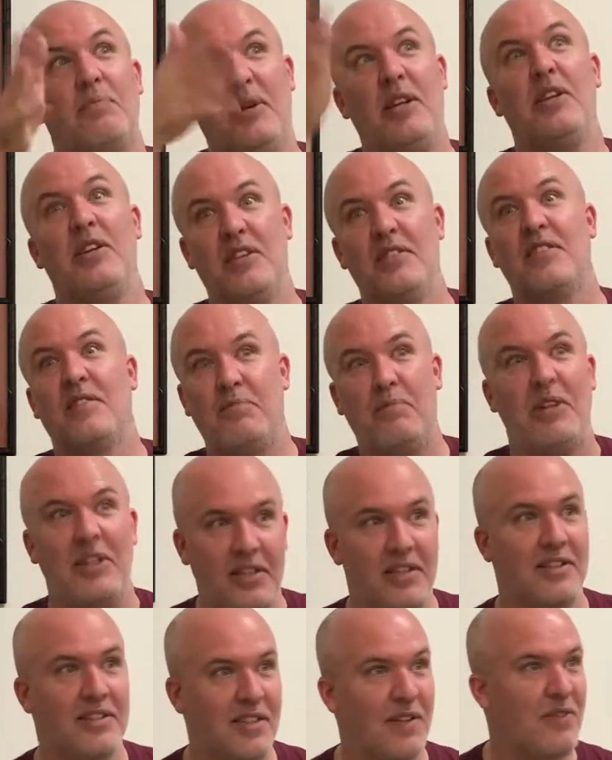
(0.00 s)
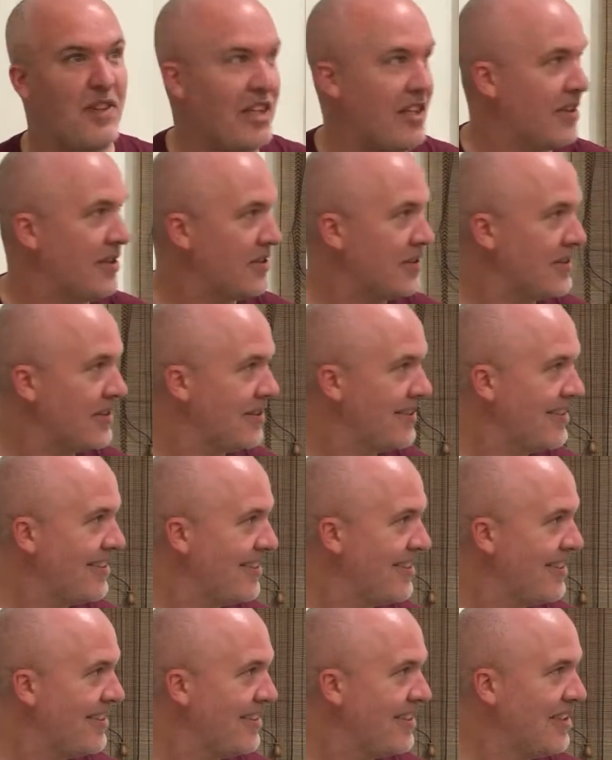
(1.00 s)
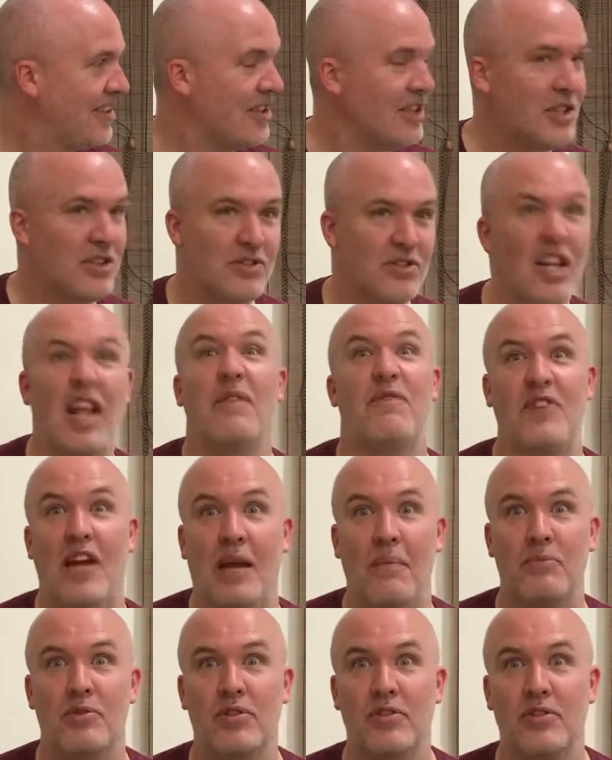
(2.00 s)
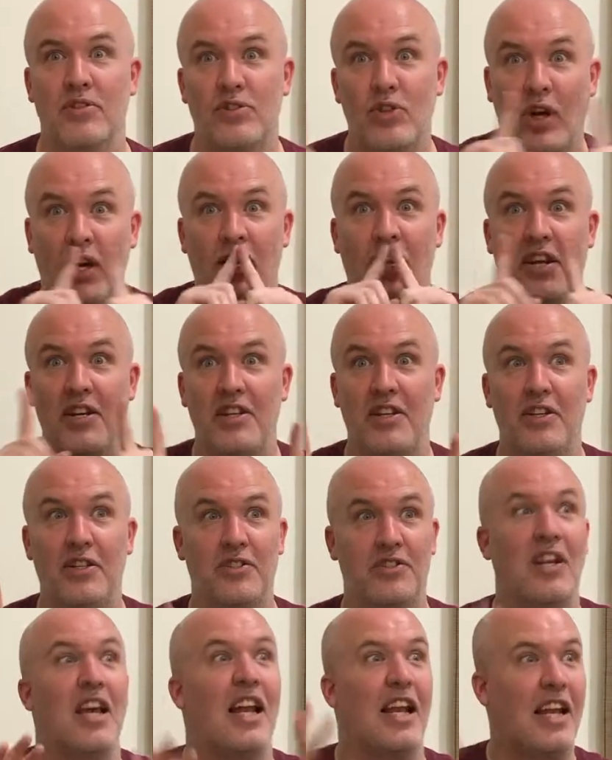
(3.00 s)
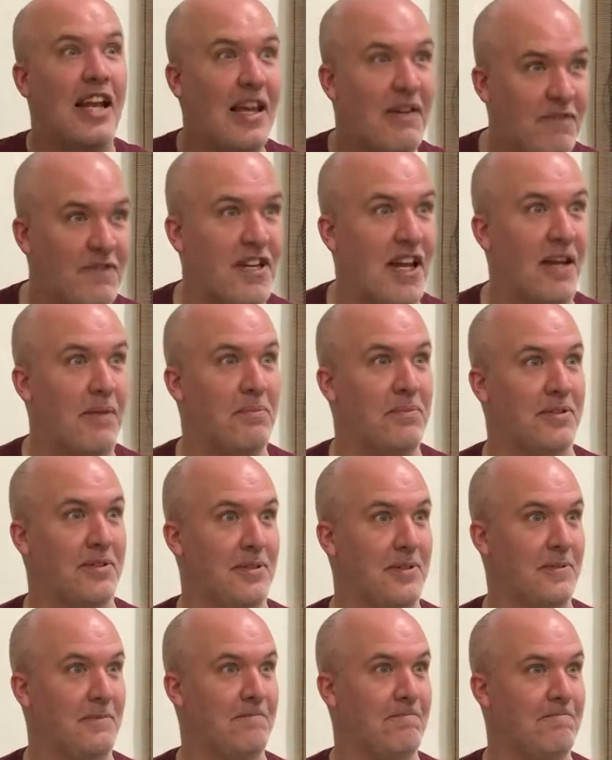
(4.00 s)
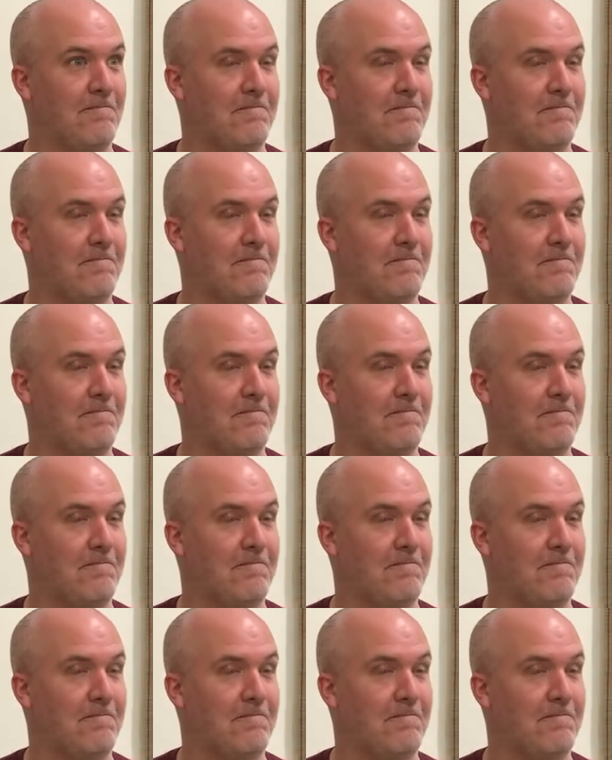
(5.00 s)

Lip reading: of billions of billions of years. Lifetimes. Sorry, not years. Lifetimes.